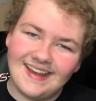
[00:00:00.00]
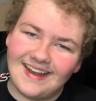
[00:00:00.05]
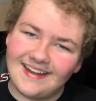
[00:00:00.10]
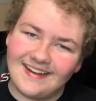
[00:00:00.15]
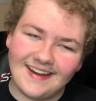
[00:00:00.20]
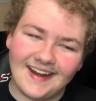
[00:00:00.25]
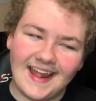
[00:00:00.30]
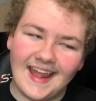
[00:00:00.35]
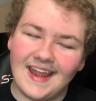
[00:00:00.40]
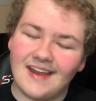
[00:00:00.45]

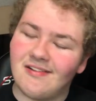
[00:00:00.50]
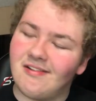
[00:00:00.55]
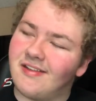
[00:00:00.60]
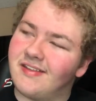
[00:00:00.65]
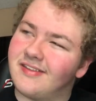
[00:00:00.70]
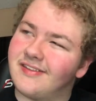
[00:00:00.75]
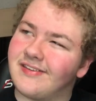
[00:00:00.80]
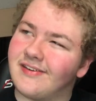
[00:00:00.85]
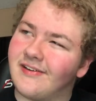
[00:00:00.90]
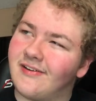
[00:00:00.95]
could handle
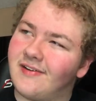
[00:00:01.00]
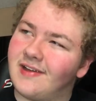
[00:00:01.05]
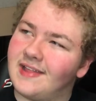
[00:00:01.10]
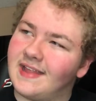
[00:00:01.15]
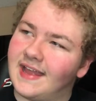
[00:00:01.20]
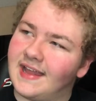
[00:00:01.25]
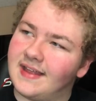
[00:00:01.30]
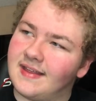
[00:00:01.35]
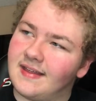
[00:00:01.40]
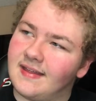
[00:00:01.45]
it.
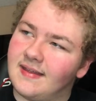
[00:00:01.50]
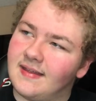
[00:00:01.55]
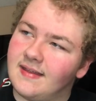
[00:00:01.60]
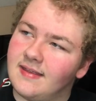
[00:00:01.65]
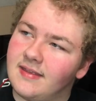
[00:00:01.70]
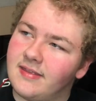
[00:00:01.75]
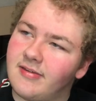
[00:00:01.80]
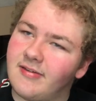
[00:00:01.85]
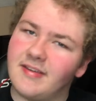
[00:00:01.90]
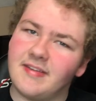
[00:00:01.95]

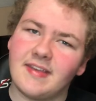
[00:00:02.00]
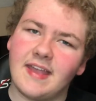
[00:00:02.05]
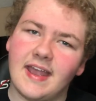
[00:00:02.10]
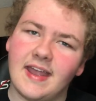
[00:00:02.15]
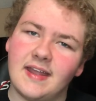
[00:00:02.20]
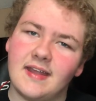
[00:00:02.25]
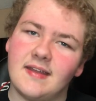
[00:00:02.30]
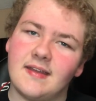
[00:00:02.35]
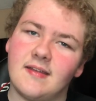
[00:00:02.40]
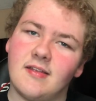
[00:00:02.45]
So he's,
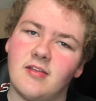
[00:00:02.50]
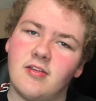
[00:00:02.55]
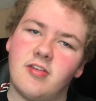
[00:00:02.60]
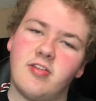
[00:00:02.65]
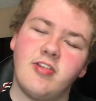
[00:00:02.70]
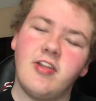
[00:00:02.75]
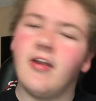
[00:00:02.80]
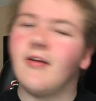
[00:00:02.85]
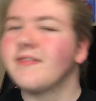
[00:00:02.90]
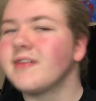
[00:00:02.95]
like,
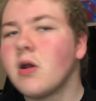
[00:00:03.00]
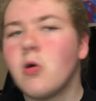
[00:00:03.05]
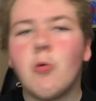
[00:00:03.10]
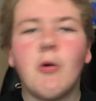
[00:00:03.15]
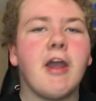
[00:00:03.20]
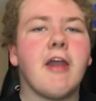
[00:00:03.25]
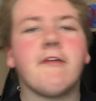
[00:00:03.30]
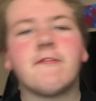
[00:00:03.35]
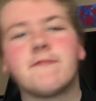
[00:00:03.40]
steering away